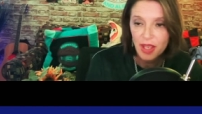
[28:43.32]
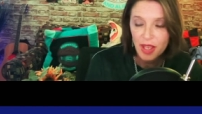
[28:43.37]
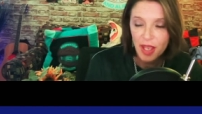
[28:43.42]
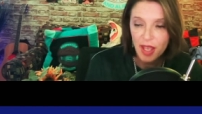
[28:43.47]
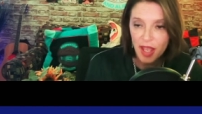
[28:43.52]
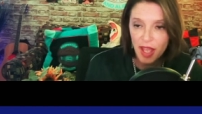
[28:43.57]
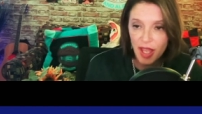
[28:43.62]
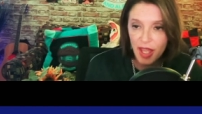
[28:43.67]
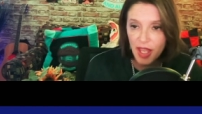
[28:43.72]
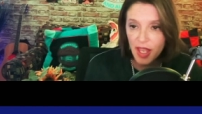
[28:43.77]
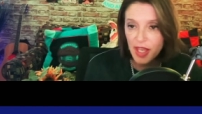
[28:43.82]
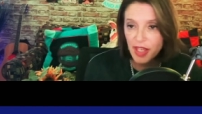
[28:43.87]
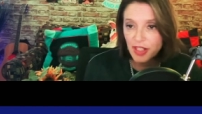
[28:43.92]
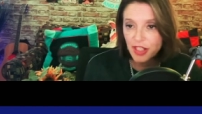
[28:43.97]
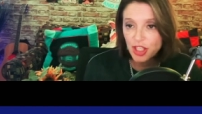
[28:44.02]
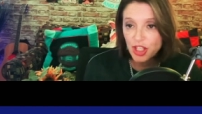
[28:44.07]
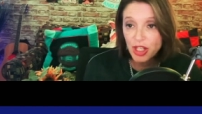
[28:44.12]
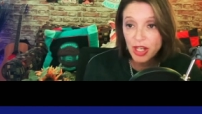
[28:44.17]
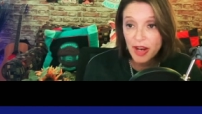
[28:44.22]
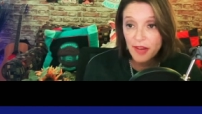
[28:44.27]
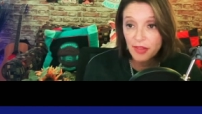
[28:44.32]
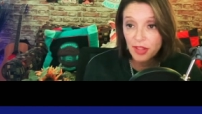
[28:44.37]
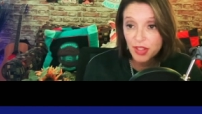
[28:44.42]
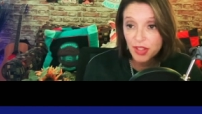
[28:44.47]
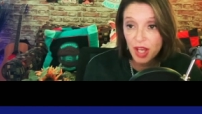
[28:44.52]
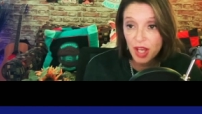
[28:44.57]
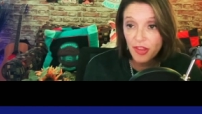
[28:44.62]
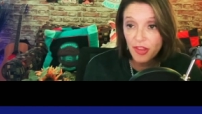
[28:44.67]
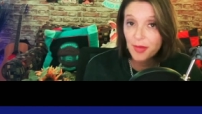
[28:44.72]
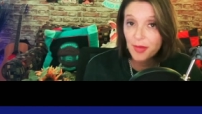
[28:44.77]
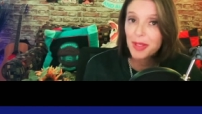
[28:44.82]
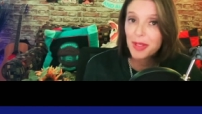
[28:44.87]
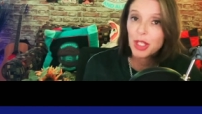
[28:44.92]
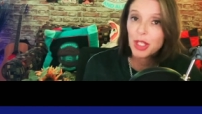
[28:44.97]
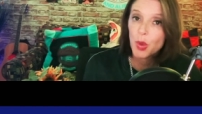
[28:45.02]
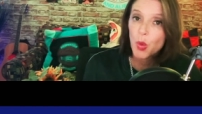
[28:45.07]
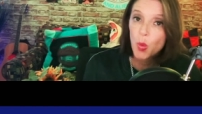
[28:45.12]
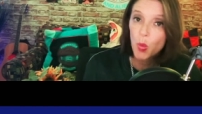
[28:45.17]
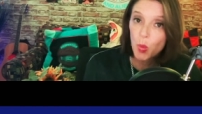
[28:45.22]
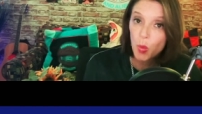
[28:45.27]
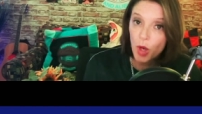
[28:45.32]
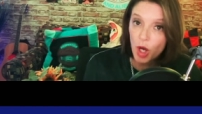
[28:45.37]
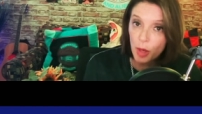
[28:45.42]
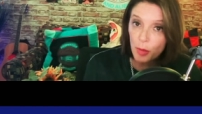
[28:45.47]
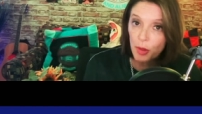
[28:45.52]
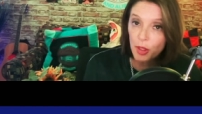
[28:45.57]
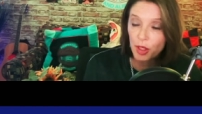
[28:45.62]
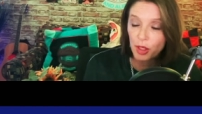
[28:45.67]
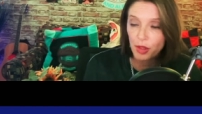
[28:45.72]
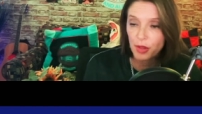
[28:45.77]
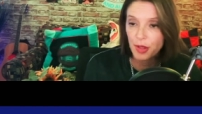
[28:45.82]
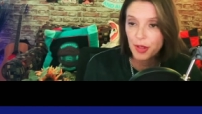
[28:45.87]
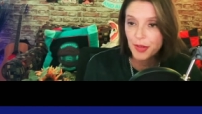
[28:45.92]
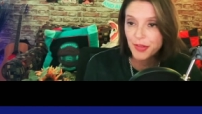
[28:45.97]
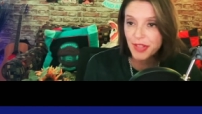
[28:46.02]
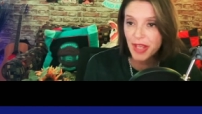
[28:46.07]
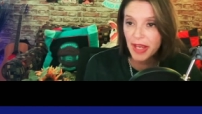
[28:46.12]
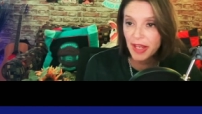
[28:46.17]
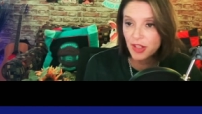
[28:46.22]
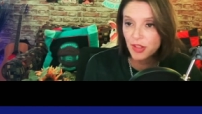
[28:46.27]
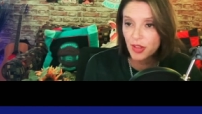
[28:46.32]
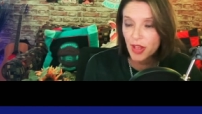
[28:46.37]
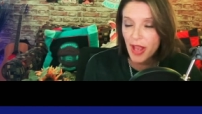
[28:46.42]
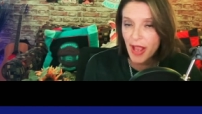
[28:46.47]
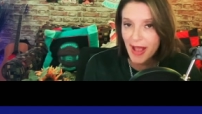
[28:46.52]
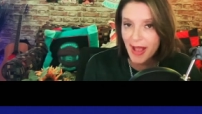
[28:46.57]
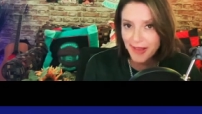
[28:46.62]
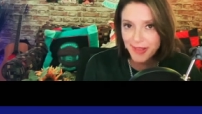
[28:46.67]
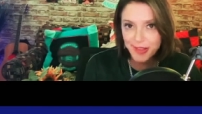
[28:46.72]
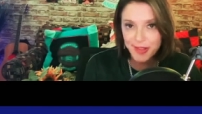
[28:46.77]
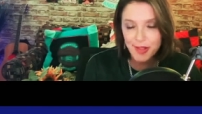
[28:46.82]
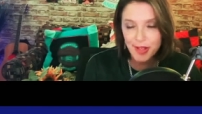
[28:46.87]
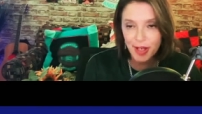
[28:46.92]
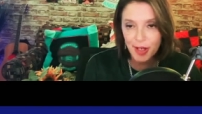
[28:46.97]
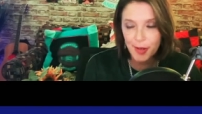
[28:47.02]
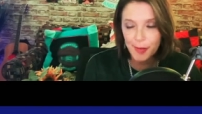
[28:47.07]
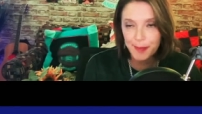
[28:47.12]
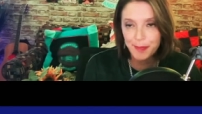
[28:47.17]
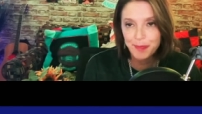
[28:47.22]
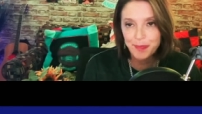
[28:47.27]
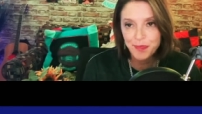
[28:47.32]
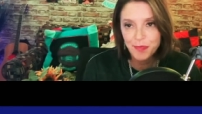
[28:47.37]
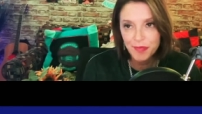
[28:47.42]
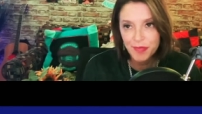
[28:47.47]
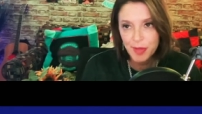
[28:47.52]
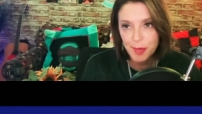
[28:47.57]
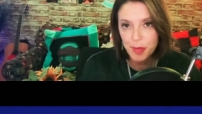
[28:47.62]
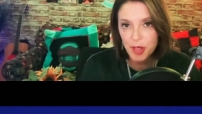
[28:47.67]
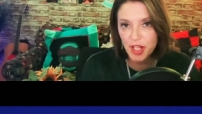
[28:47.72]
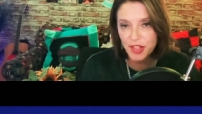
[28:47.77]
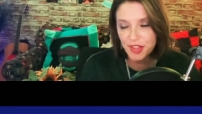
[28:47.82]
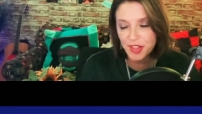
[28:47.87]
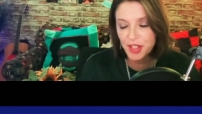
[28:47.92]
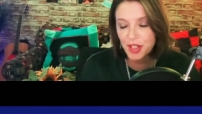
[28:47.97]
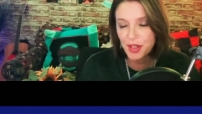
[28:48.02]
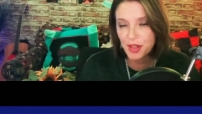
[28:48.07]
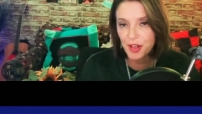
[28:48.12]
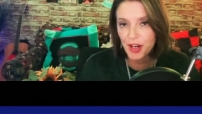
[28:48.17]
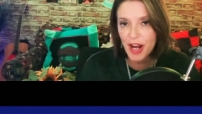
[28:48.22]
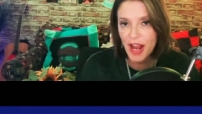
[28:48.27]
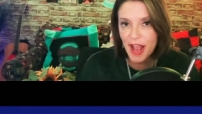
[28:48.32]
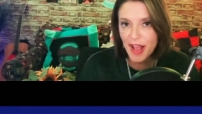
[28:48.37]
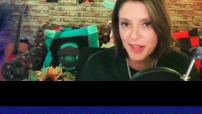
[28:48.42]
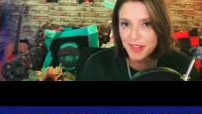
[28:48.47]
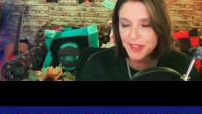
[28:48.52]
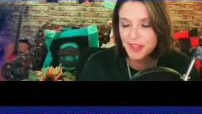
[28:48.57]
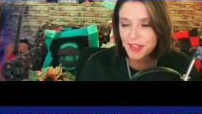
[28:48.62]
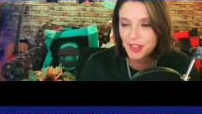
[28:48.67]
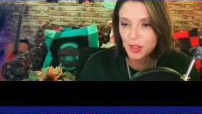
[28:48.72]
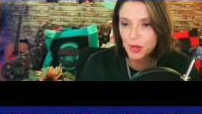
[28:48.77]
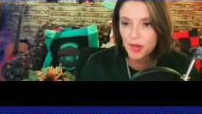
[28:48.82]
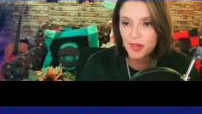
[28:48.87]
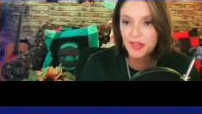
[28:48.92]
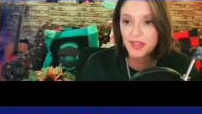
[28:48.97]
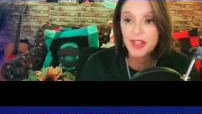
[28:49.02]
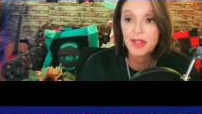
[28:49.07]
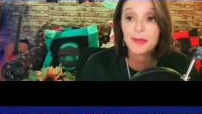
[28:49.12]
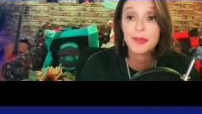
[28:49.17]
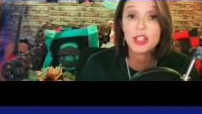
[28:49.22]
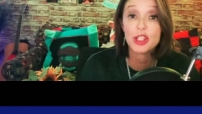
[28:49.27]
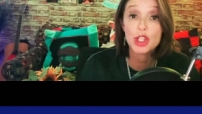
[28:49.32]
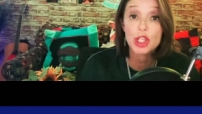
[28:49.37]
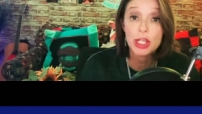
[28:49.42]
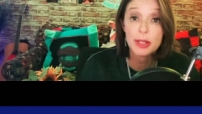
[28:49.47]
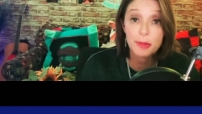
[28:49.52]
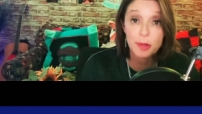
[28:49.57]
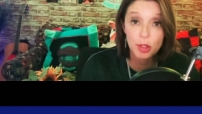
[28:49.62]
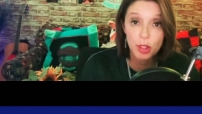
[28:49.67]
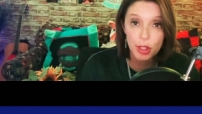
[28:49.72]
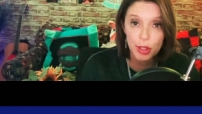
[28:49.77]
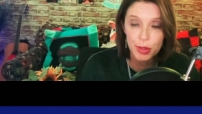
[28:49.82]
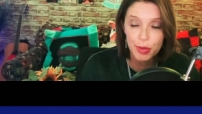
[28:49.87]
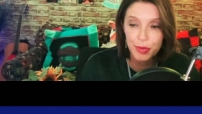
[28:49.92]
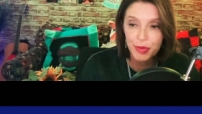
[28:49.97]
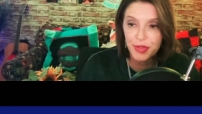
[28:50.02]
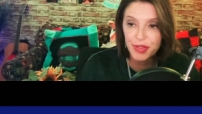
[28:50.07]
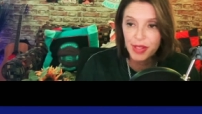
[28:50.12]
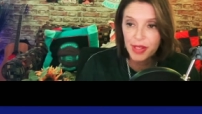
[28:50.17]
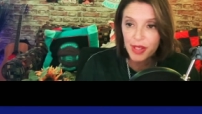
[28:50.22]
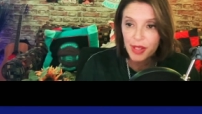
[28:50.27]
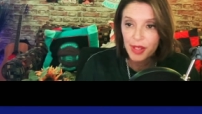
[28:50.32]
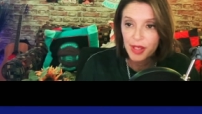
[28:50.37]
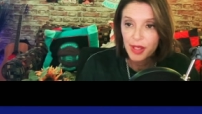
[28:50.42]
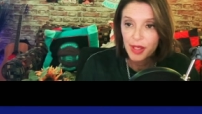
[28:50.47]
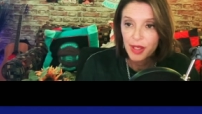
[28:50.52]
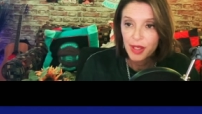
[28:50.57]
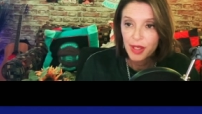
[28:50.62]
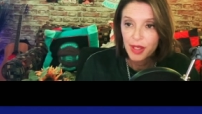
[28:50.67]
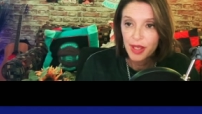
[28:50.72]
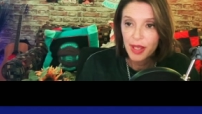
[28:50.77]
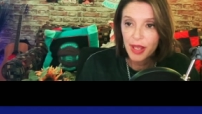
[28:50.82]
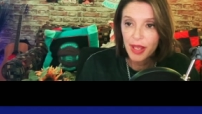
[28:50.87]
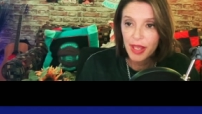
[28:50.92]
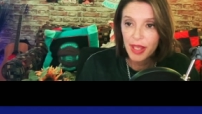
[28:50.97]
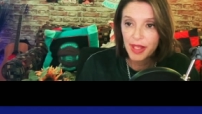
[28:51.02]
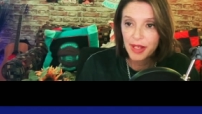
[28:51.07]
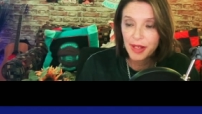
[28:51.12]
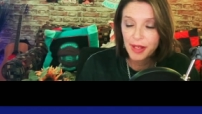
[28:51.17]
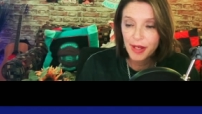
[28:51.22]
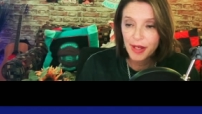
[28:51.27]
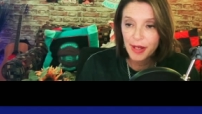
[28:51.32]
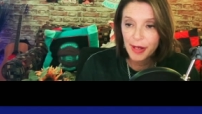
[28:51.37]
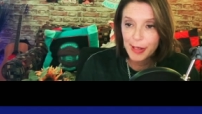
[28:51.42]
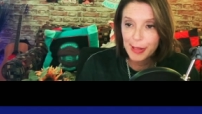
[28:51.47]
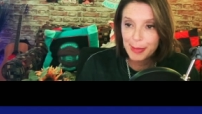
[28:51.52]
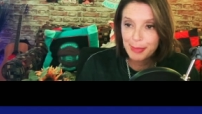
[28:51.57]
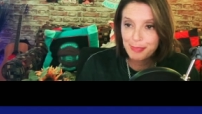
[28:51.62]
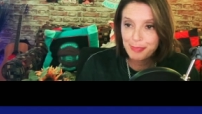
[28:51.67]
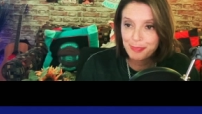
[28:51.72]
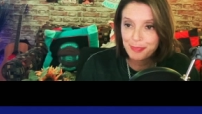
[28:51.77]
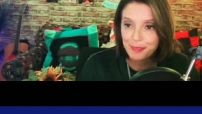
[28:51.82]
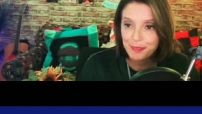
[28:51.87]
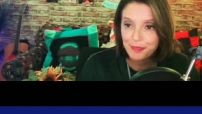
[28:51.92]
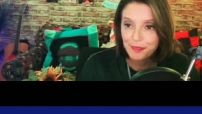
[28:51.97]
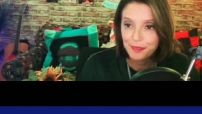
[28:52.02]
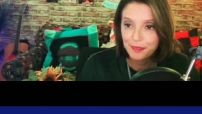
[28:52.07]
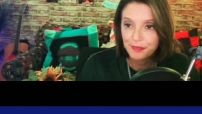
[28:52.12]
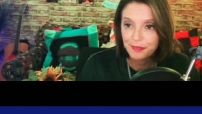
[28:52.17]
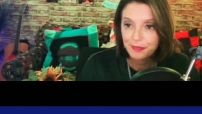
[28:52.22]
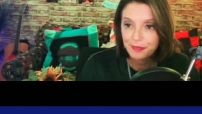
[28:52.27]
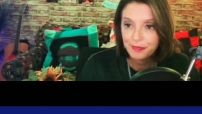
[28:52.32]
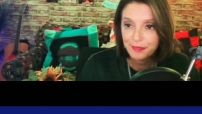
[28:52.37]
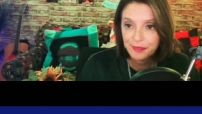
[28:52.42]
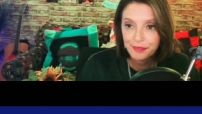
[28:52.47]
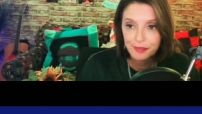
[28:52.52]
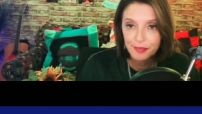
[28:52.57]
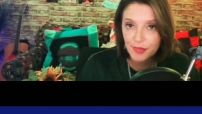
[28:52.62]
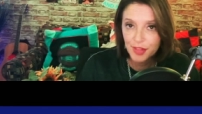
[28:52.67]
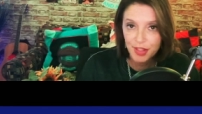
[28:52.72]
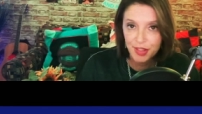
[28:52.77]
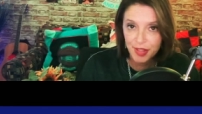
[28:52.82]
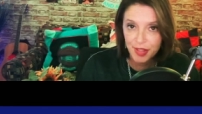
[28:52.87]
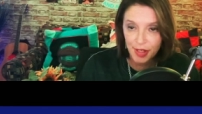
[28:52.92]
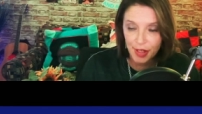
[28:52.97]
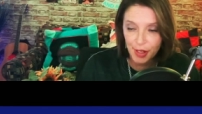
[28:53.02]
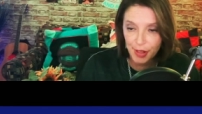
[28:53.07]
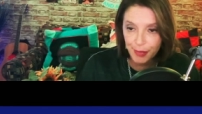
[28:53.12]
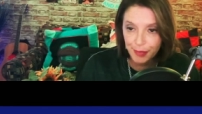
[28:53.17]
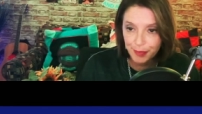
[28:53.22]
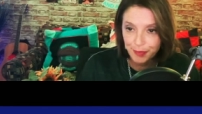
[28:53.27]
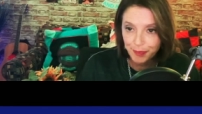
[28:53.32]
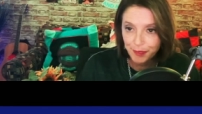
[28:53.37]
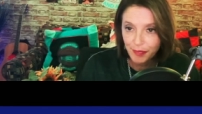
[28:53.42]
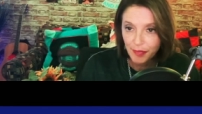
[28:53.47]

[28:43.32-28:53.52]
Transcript: and she never saw them in Walmart clothes. Angela asked, um, the prosecutor asked, Did you ever see them in cheap clothes? And um, she said, No.